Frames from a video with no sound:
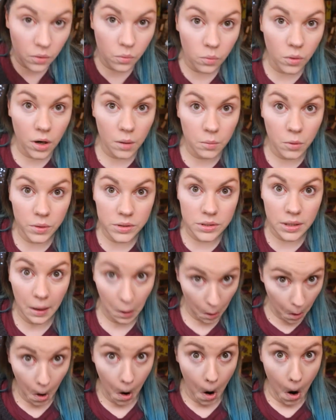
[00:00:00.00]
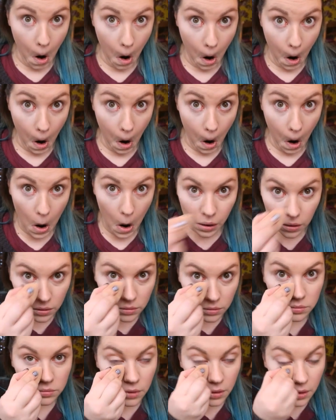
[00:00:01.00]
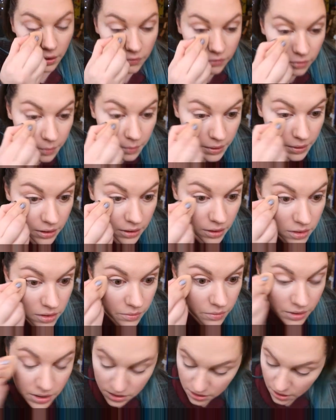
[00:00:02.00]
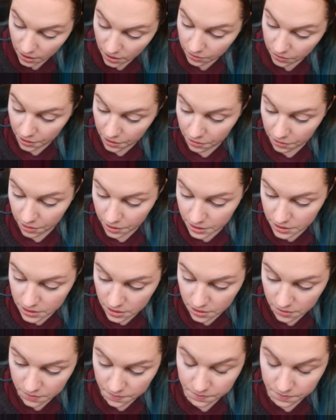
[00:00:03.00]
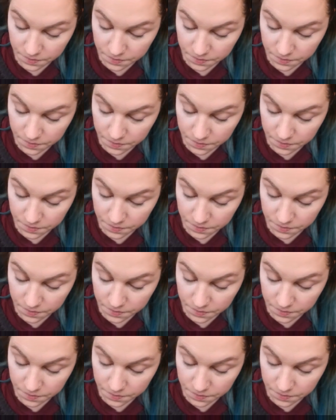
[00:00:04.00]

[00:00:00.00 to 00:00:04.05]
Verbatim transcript: why i'm always like I think everybody does that makes it around under eyes.